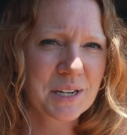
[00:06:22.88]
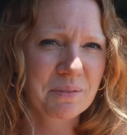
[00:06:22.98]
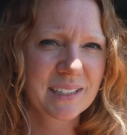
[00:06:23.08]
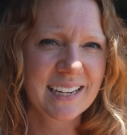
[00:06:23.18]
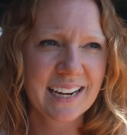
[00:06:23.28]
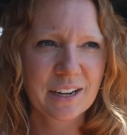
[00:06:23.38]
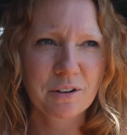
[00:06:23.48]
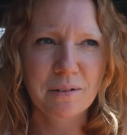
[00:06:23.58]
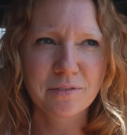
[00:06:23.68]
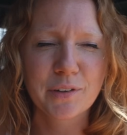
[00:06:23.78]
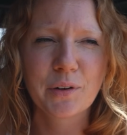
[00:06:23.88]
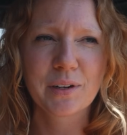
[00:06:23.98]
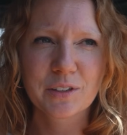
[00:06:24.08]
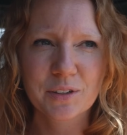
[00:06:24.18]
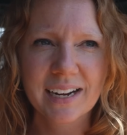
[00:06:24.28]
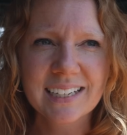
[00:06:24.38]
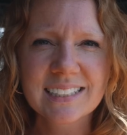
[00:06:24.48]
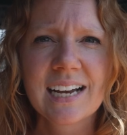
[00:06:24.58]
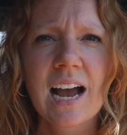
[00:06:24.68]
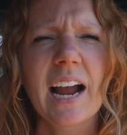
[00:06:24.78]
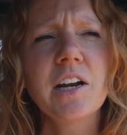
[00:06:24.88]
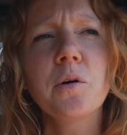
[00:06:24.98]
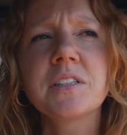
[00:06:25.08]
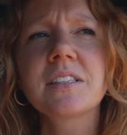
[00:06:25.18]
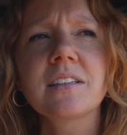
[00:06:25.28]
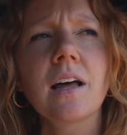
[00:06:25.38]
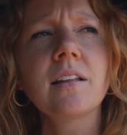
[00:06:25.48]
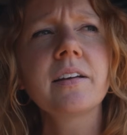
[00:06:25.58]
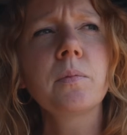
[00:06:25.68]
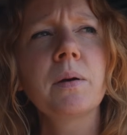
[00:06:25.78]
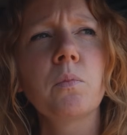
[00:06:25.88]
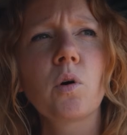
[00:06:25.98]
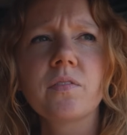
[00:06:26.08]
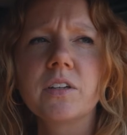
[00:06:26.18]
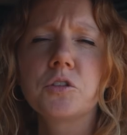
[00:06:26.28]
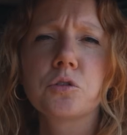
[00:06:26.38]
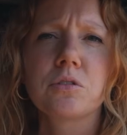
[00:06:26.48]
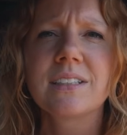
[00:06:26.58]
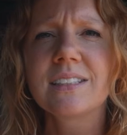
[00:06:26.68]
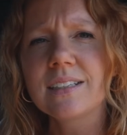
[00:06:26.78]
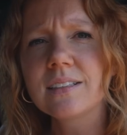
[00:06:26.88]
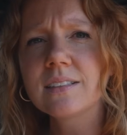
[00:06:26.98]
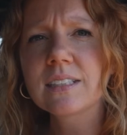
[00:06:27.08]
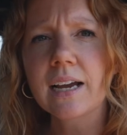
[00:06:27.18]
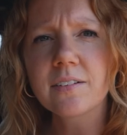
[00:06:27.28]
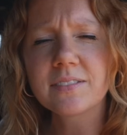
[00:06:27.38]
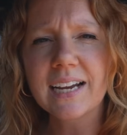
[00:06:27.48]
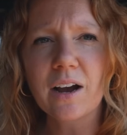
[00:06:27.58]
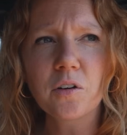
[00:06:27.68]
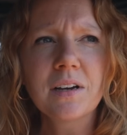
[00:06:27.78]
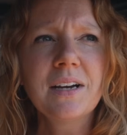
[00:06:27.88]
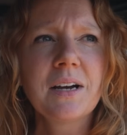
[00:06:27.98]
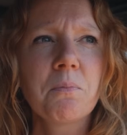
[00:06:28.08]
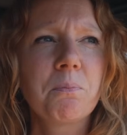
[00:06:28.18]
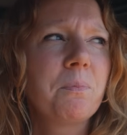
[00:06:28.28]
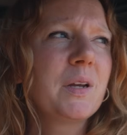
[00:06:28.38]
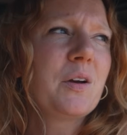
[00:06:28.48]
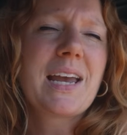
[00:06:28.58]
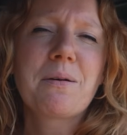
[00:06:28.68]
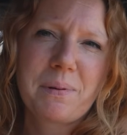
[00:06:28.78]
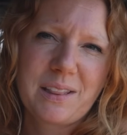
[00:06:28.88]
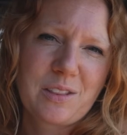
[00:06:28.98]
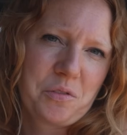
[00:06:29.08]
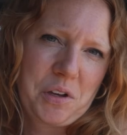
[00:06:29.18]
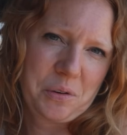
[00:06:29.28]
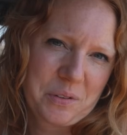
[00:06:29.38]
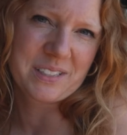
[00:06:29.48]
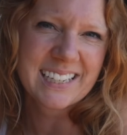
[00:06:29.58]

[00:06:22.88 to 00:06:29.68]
every day to grab food and drinks. I know it's a little bit more of the touristy side of town, but you can't beat the views.